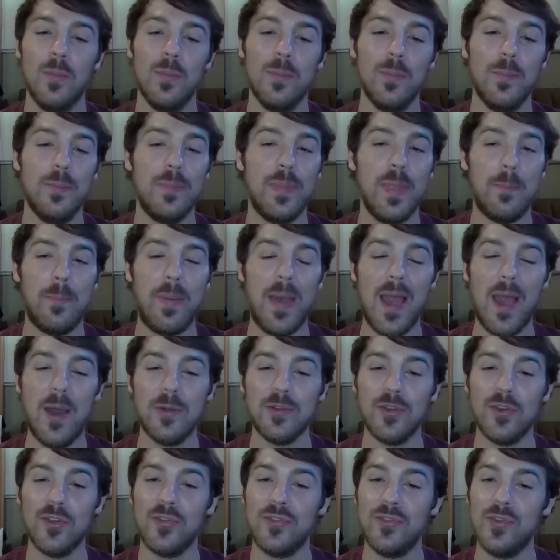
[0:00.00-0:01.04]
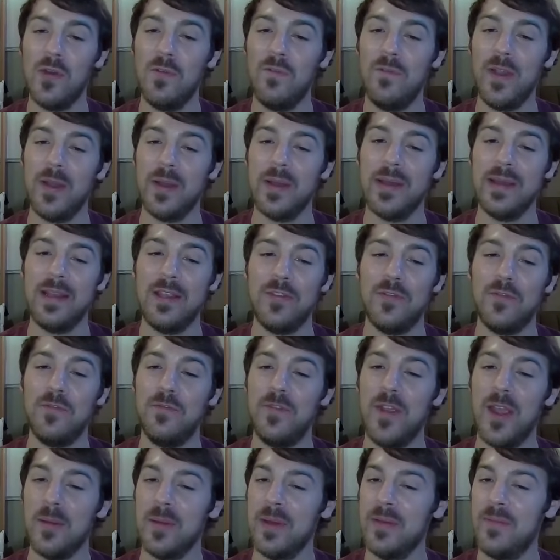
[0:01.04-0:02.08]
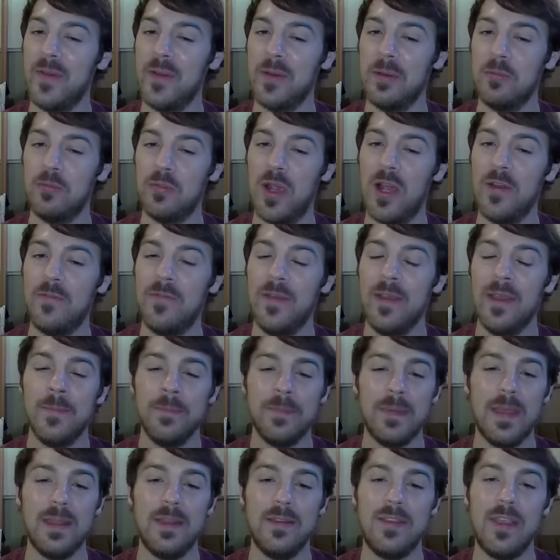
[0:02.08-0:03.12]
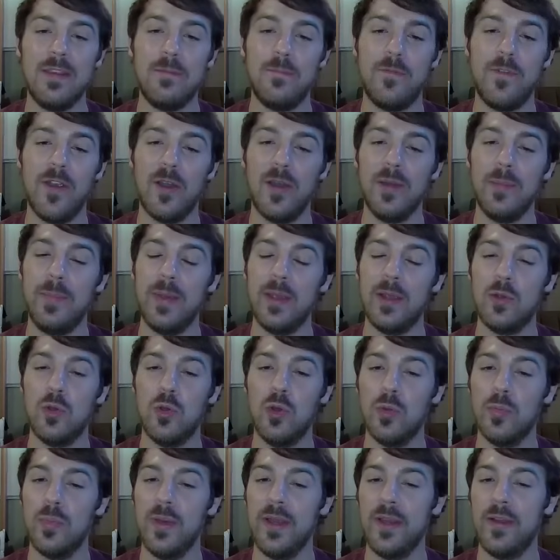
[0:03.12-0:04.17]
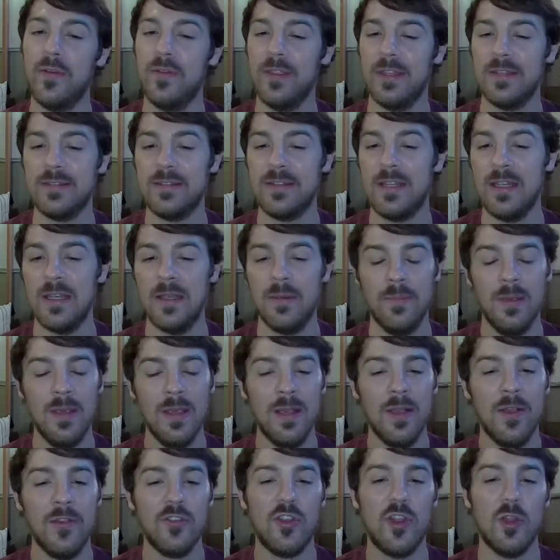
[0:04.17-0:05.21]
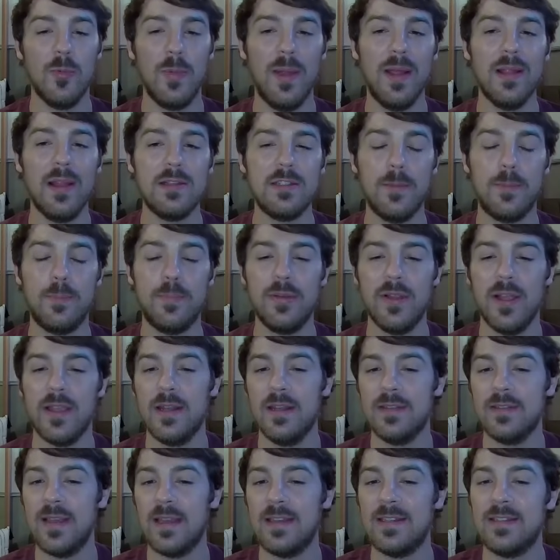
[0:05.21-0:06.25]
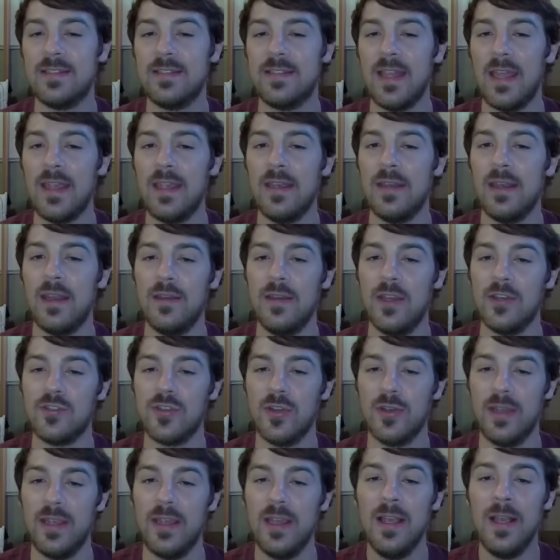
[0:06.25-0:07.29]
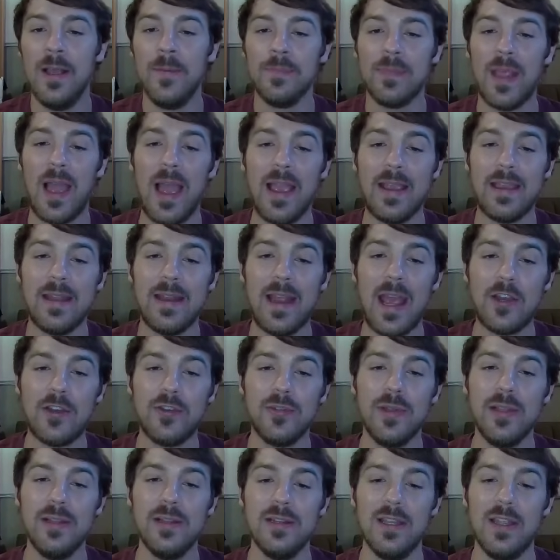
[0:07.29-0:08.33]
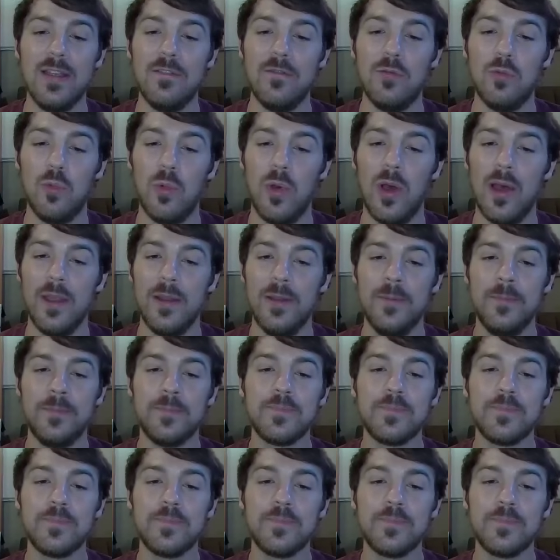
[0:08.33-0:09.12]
The Powdered Snow variant is very, very rough. It is a very big core breaker for this team. So the way I like to play it is I stay in initially. I can actually live 1.